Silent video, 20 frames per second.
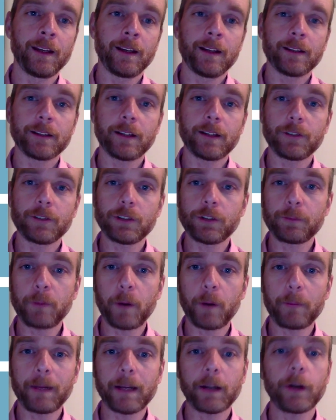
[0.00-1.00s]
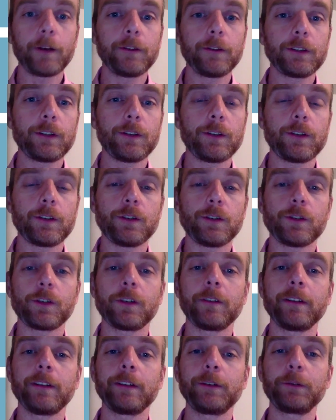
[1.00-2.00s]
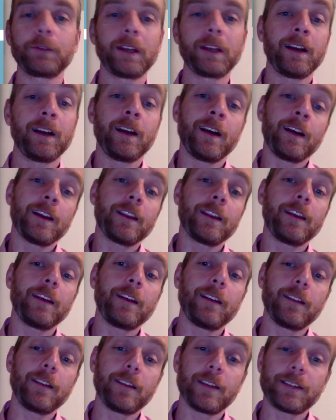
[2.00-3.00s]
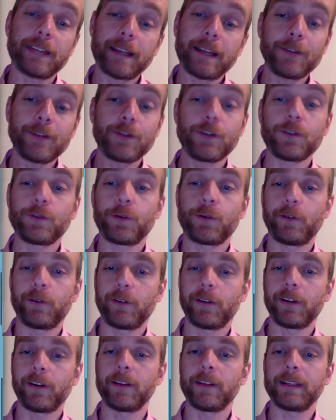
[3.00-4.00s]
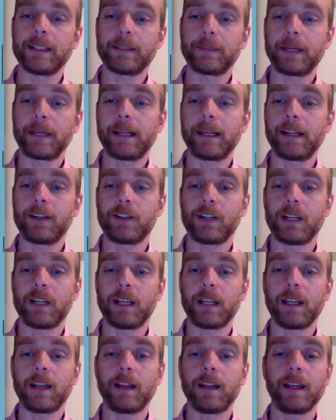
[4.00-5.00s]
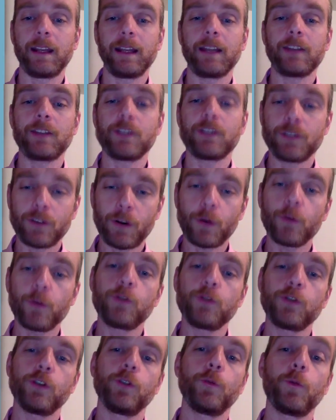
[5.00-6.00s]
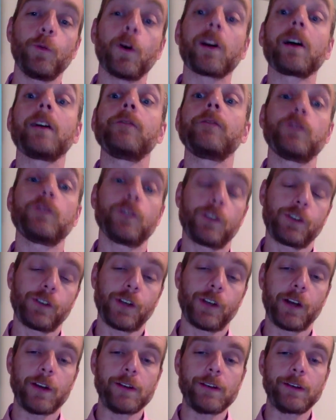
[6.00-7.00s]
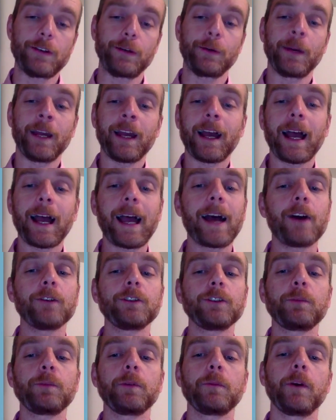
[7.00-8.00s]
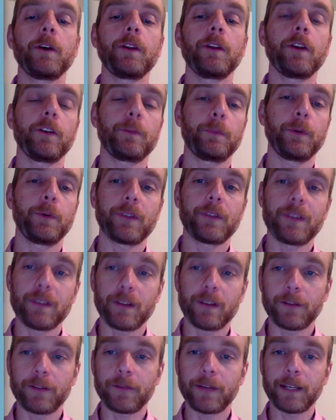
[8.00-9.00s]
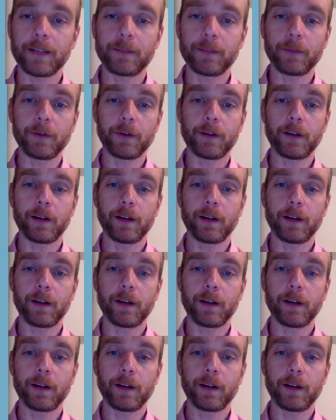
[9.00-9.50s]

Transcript: So if I just pop back over to the tutorials, the second tutorial on this page, it shows you what I've just shown you, how to promote those books in those Facebook,